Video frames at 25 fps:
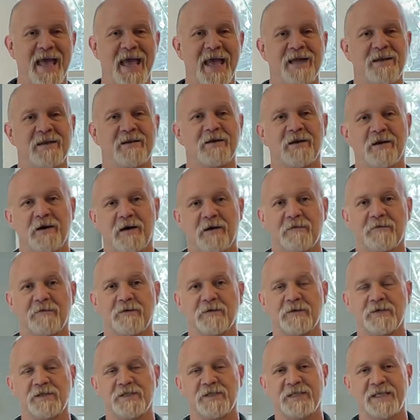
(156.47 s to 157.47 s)
end of
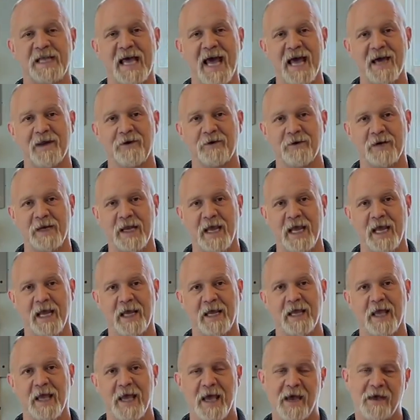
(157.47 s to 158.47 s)
Saturday